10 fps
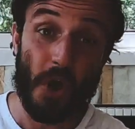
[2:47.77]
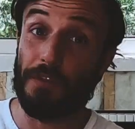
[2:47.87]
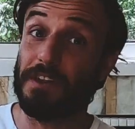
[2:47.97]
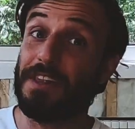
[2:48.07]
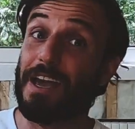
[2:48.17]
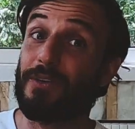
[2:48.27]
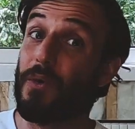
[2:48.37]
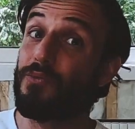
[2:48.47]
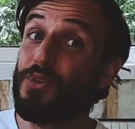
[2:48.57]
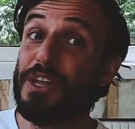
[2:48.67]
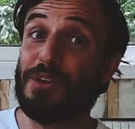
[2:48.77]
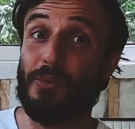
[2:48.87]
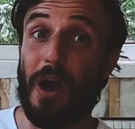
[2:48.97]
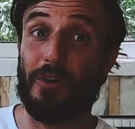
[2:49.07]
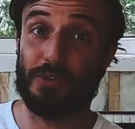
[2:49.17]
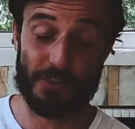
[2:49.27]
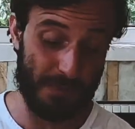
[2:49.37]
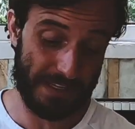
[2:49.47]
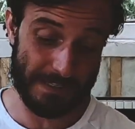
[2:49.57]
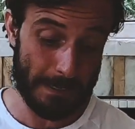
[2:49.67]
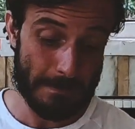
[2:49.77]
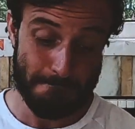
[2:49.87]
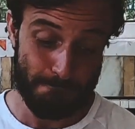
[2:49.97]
on the Lycra really well, which means